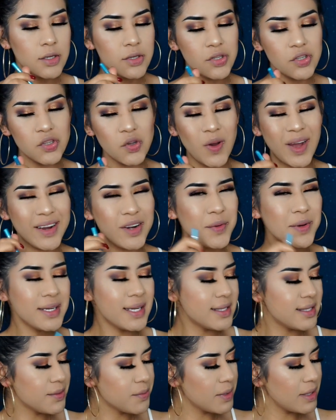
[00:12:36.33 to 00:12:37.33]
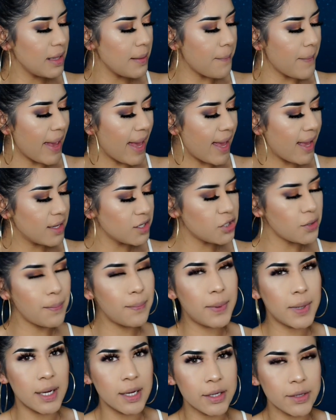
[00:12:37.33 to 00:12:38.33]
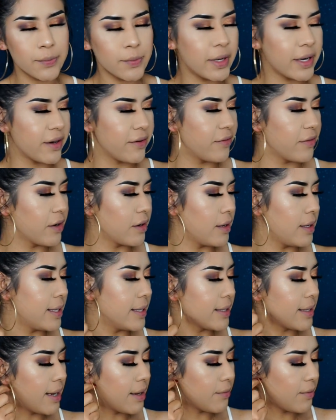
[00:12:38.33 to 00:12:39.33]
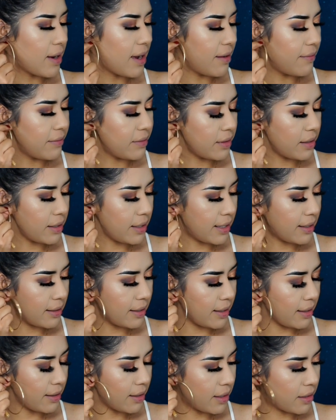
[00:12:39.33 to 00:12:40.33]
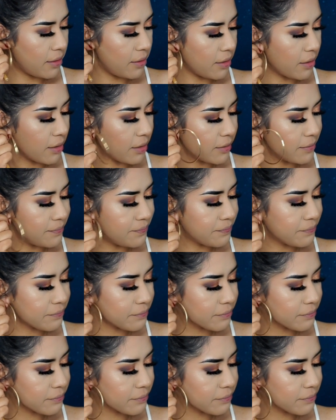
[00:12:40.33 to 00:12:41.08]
So I know it doesn't really match, but whatever, like, I don't have any other